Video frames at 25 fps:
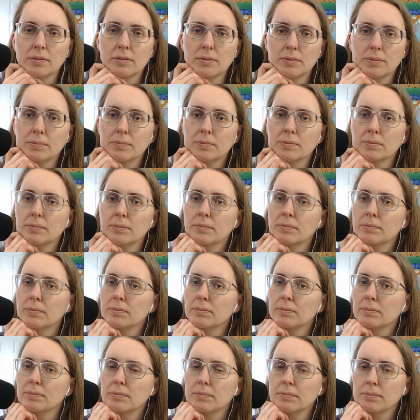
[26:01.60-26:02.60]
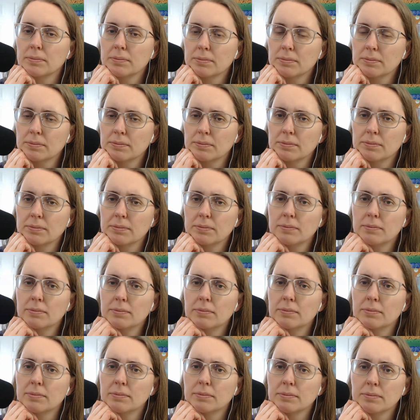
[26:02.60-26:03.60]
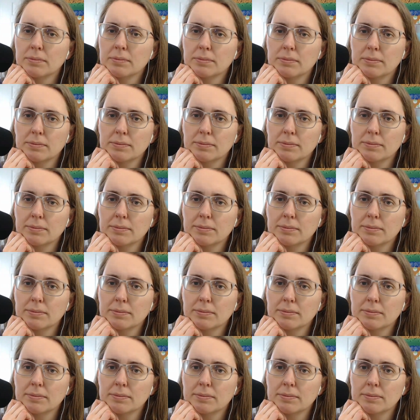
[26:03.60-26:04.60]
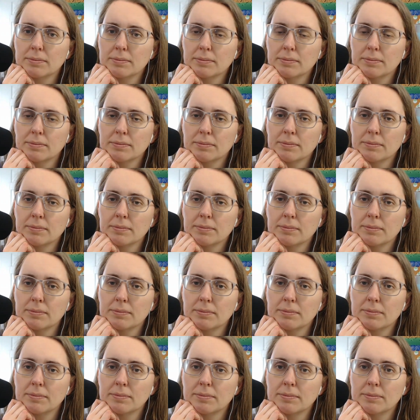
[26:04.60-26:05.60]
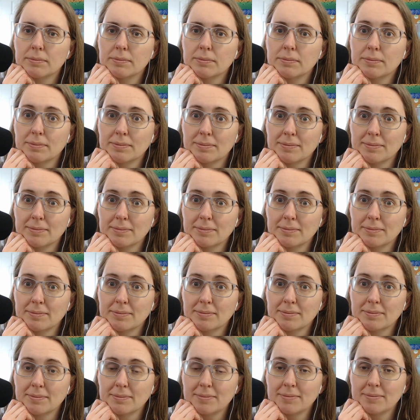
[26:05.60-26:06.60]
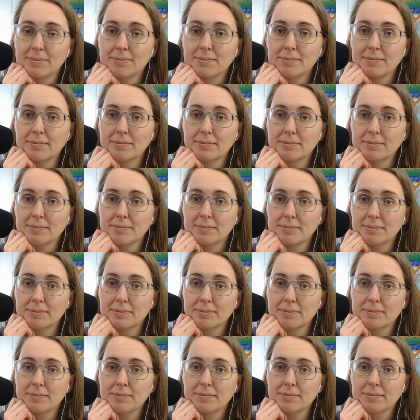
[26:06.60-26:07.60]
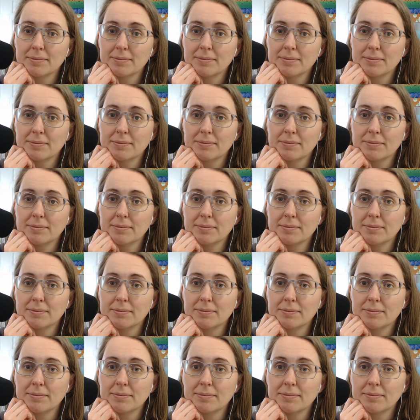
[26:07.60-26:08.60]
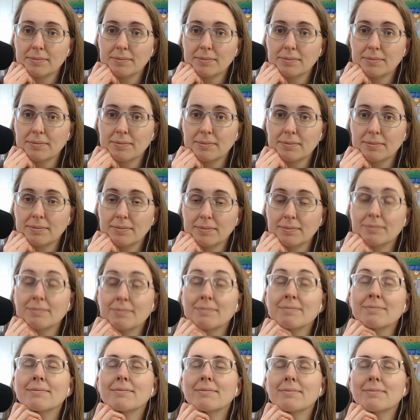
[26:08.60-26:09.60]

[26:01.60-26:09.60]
The person shown says nothing.